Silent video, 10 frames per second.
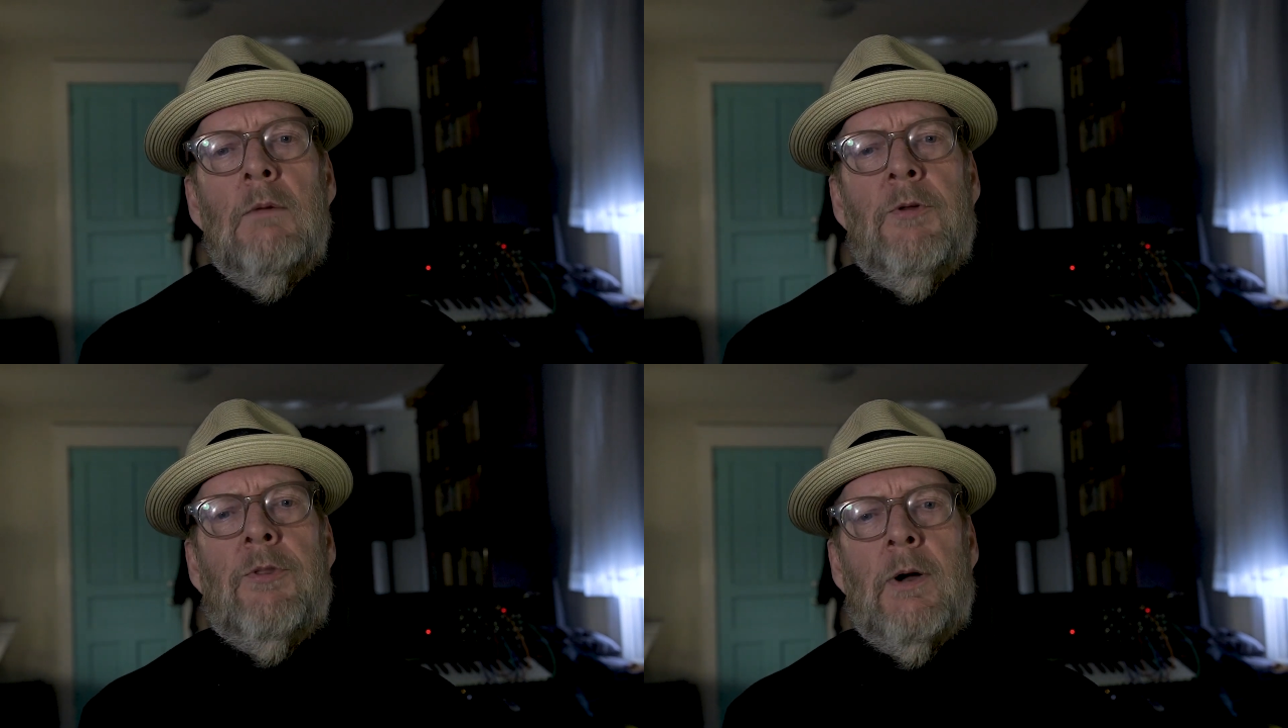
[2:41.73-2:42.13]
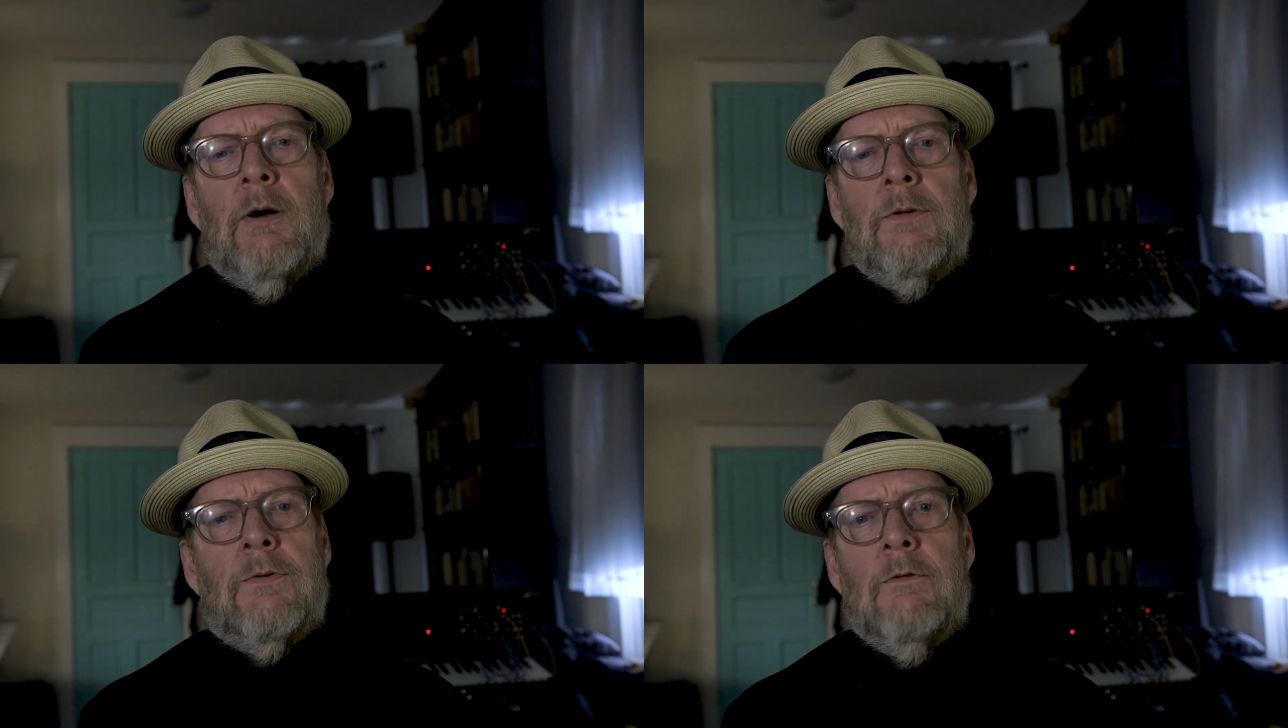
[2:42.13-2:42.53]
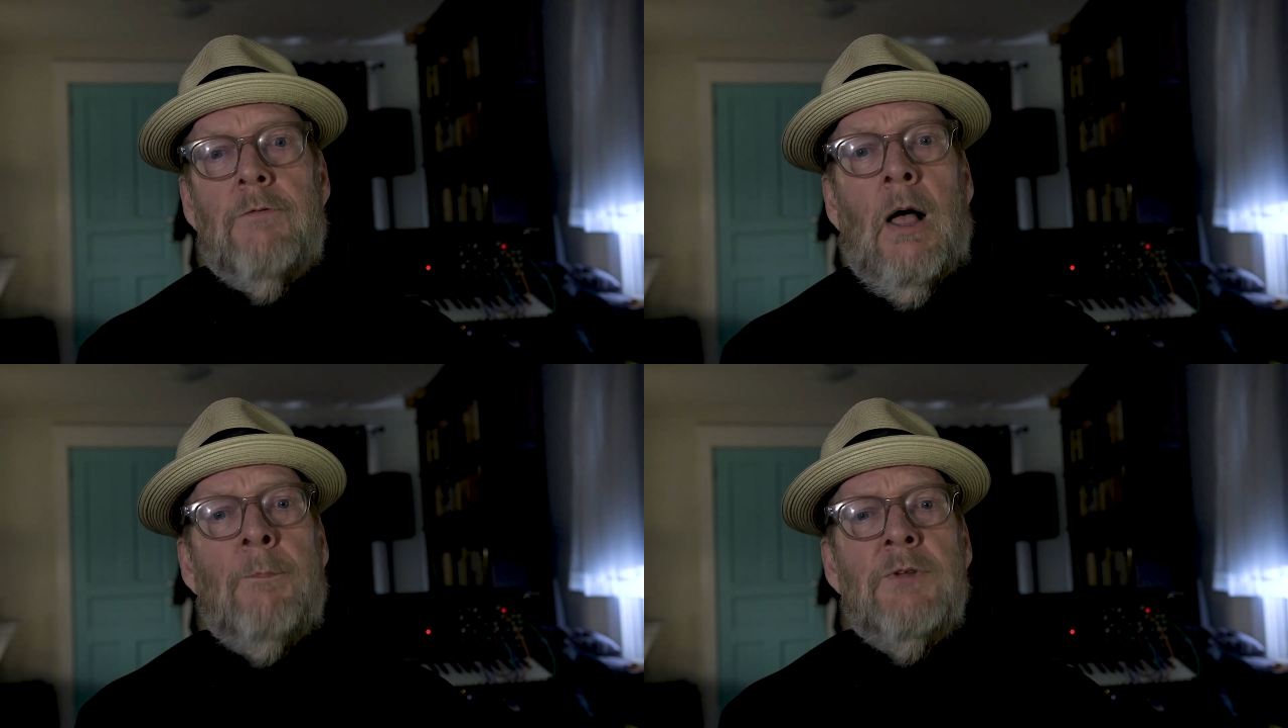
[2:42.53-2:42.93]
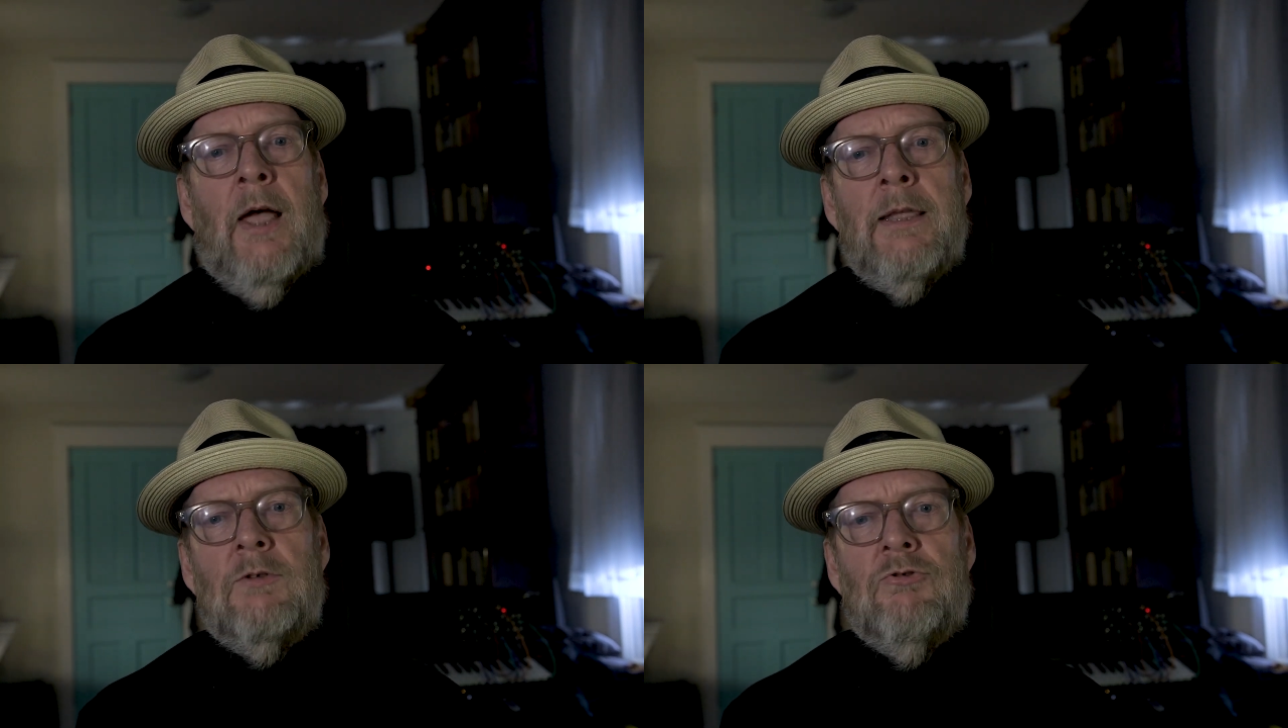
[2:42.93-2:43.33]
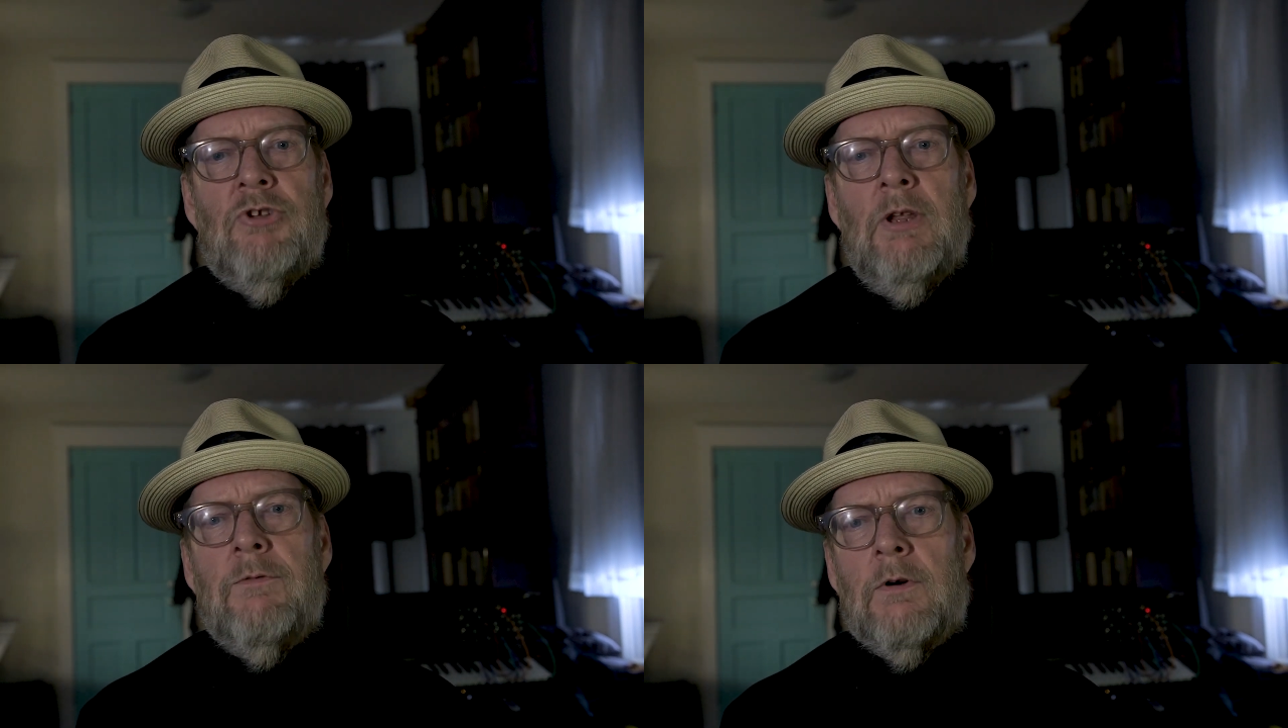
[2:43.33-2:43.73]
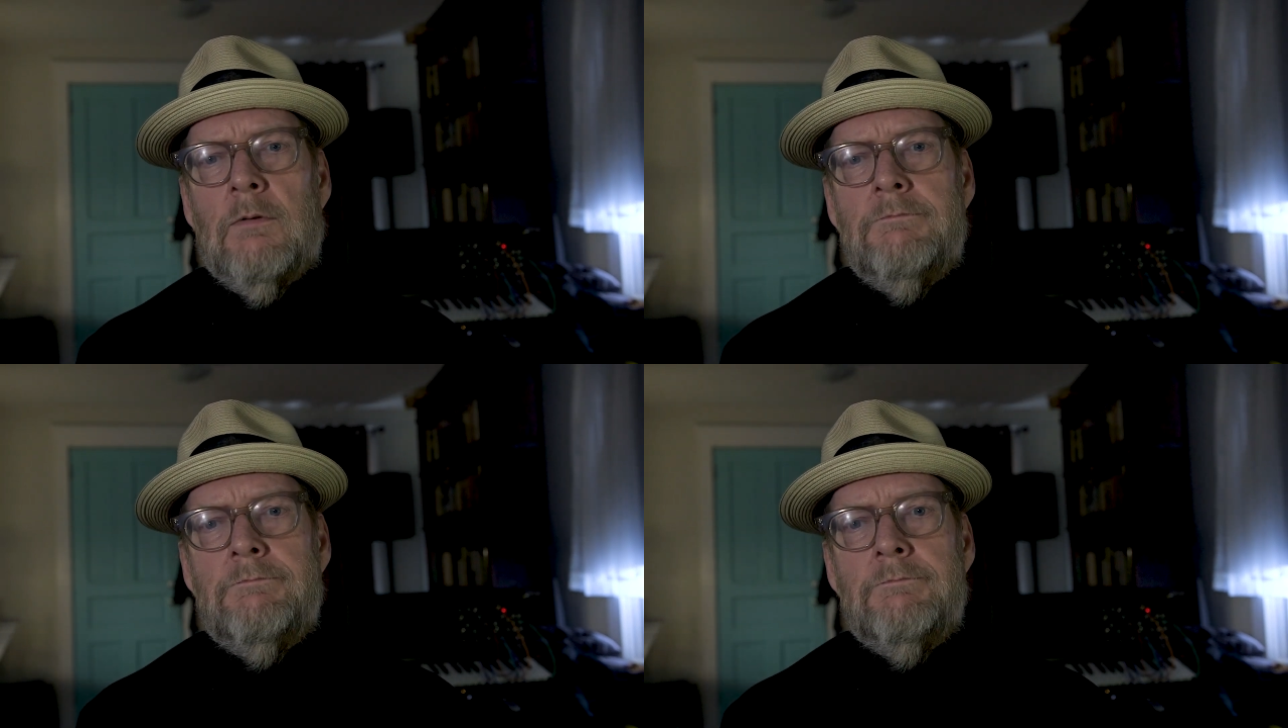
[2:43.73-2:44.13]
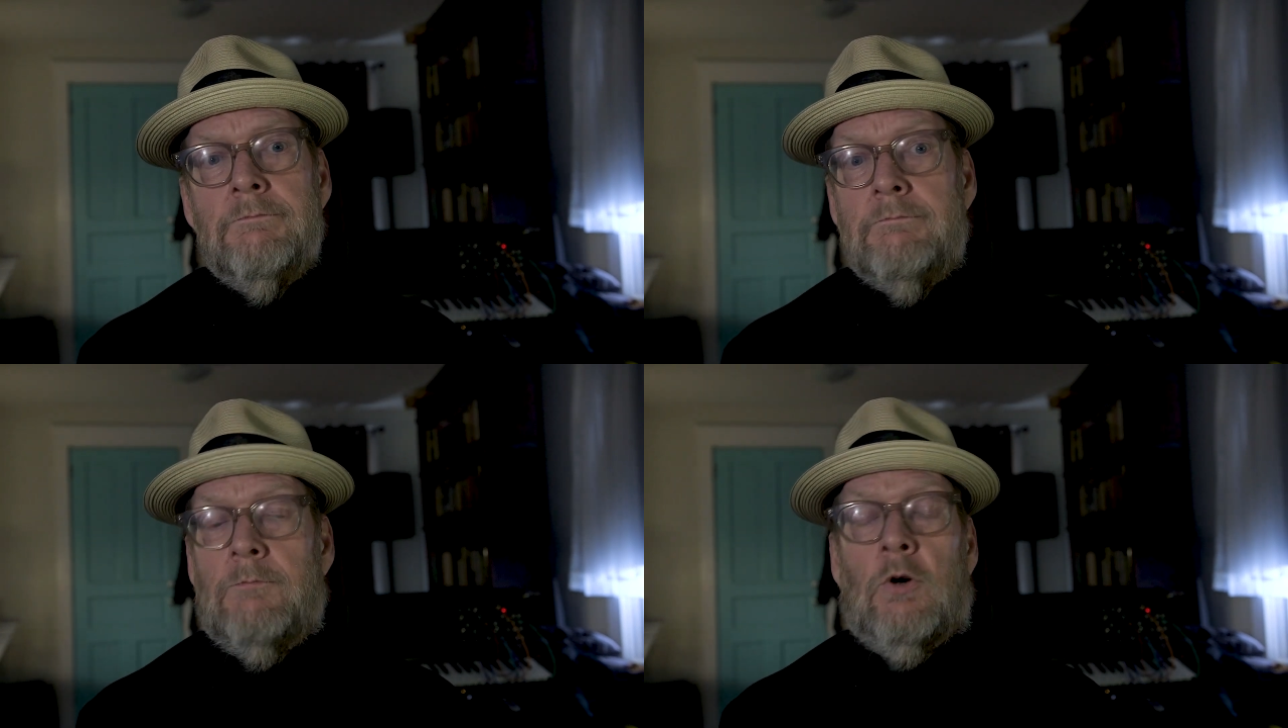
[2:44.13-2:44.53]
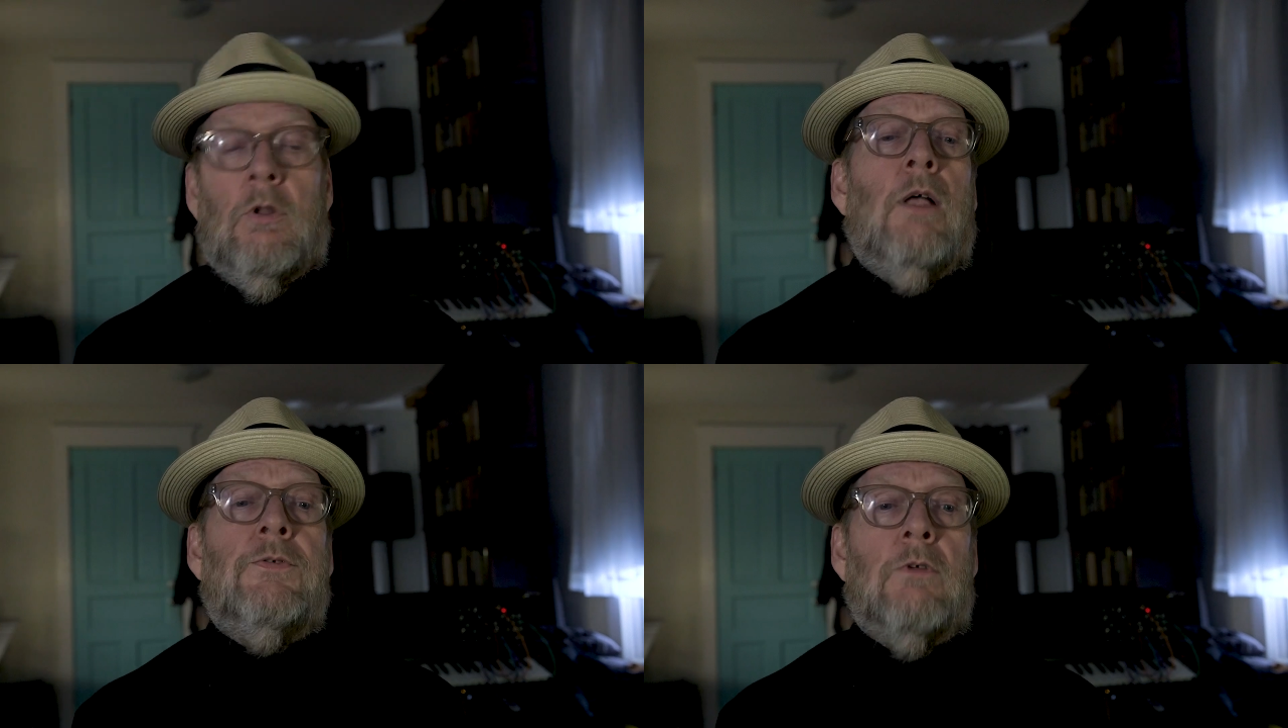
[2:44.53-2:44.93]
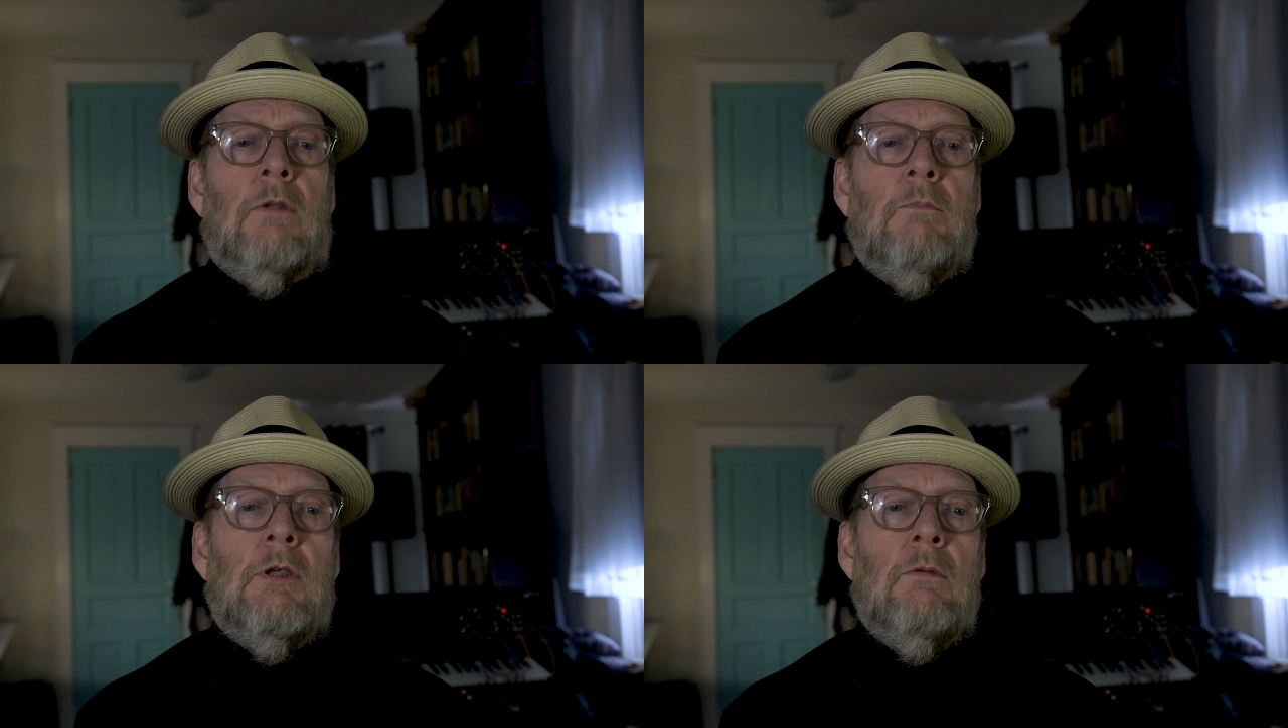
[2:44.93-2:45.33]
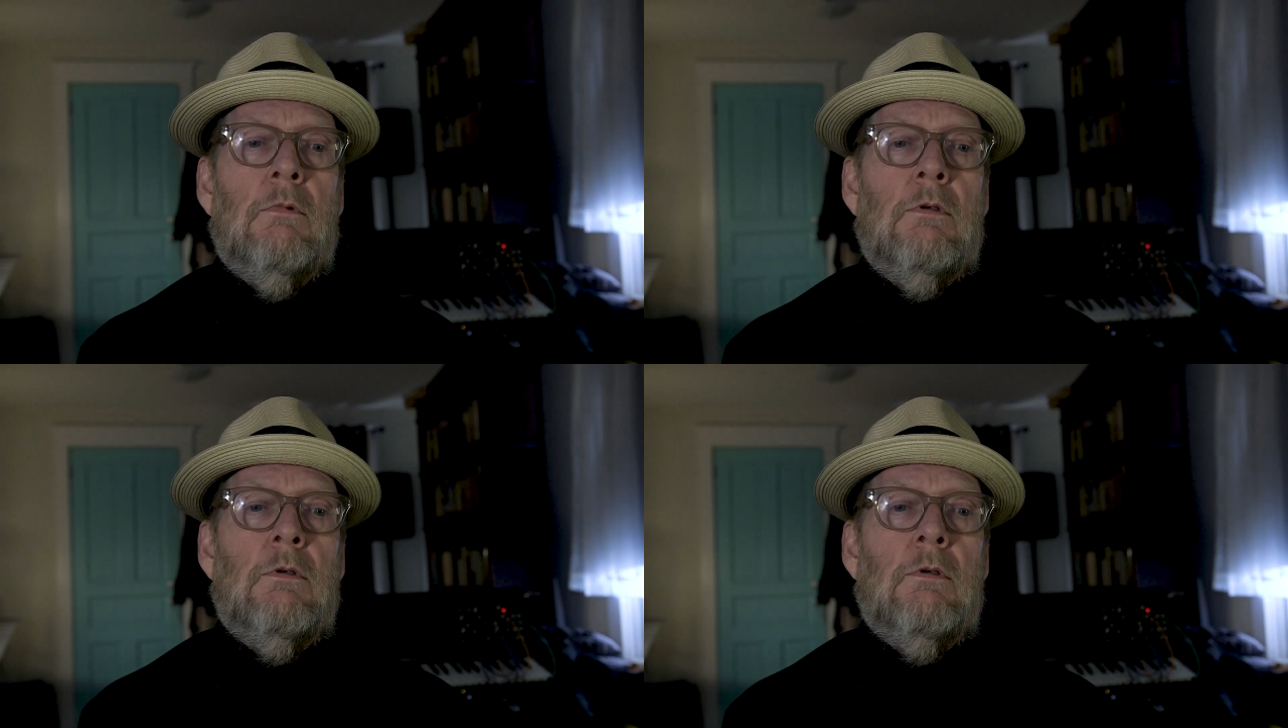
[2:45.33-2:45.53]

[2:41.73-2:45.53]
but the merits of Updike and Cheever are lost on me.